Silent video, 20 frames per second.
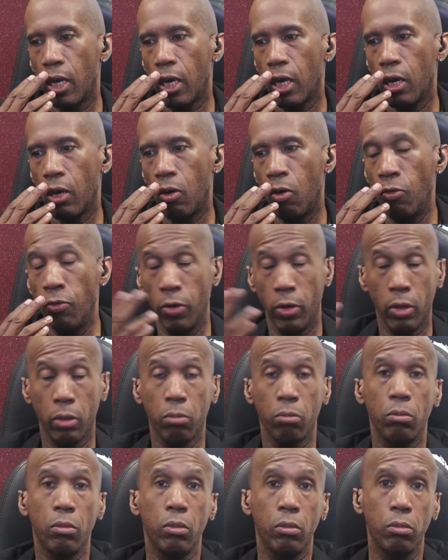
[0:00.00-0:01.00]
over
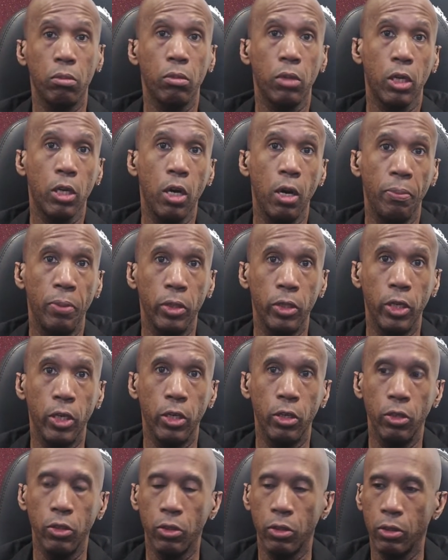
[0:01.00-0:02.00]
a couple of
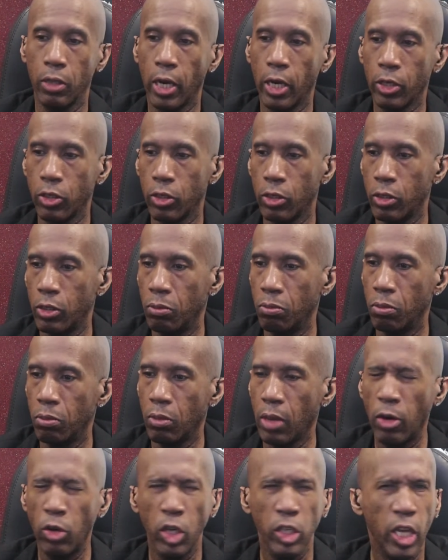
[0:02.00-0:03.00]
years, actually,
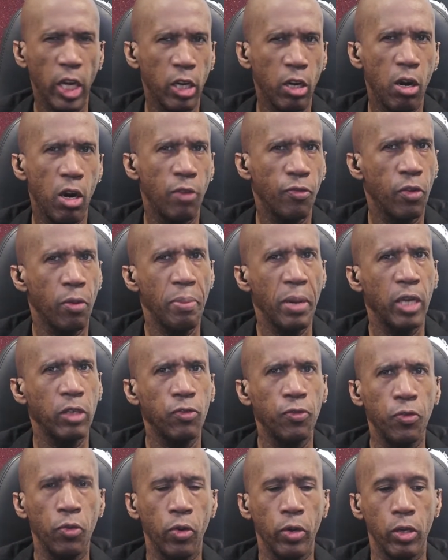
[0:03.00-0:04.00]
I looked at it hard for the past
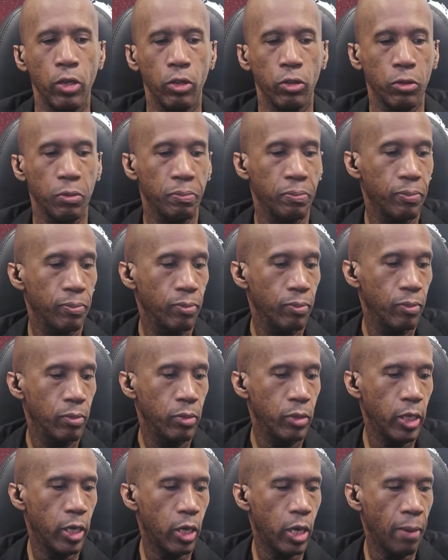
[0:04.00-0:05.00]
4 years
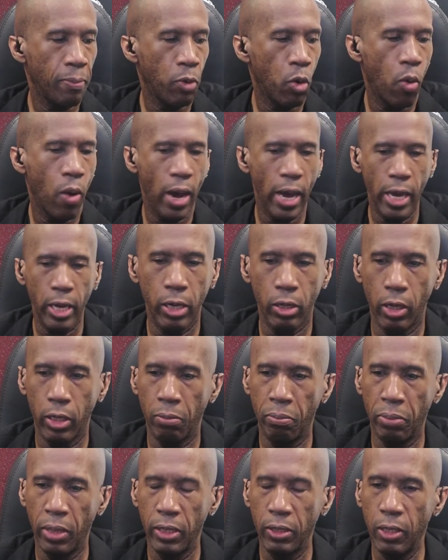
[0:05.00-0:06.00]
and kept quiet it,
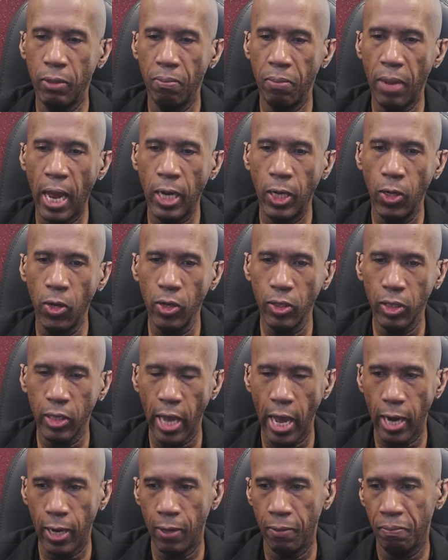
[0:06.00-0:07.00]
but I looked
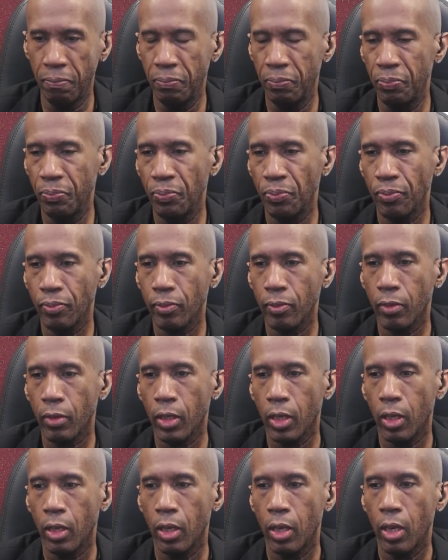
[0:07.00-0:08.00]
at it.
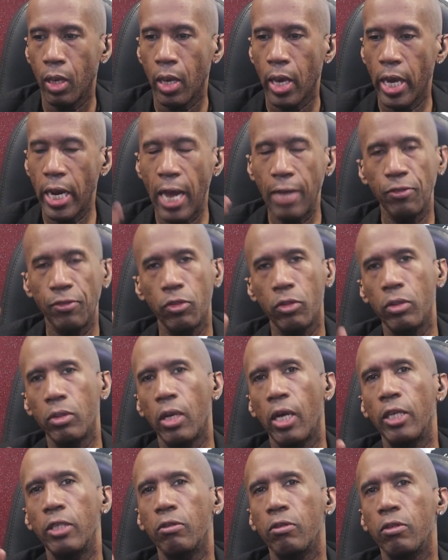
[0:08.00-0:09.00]
And
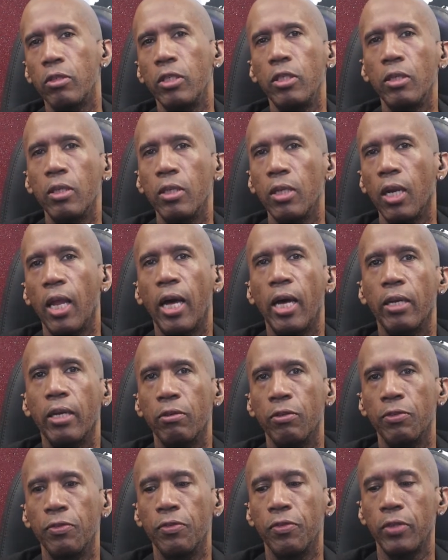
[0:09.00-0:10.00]
I've seen a lot
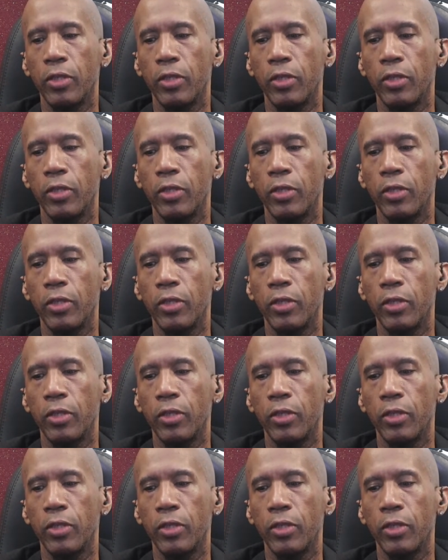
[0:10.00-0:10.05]
of